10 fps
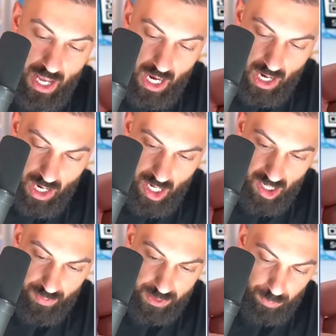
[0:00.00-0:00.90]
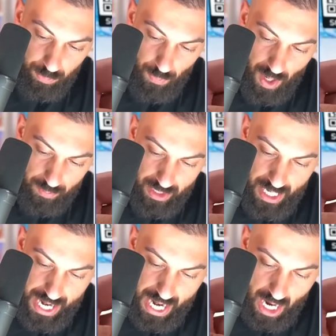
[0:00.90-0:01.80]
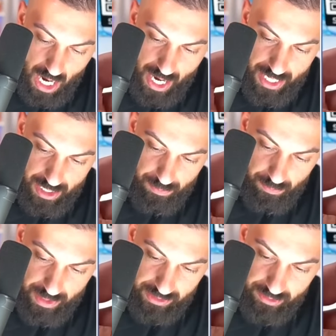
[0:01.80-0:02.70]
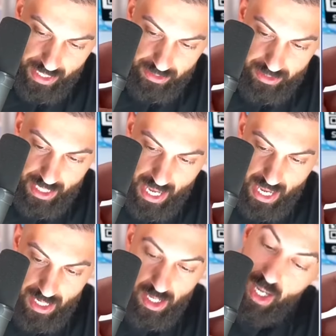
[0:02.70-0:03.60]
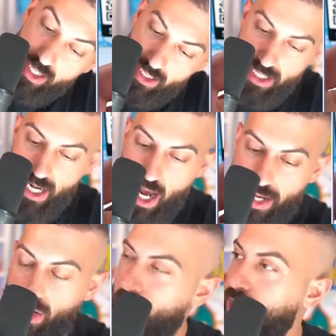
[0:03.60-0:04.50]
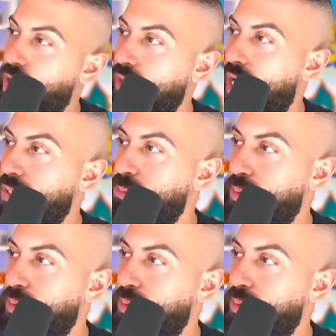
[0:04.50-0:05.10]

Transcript: Um, it's probably a nine. Might snag the ten. Got a nine. Okay, Dark Gyarados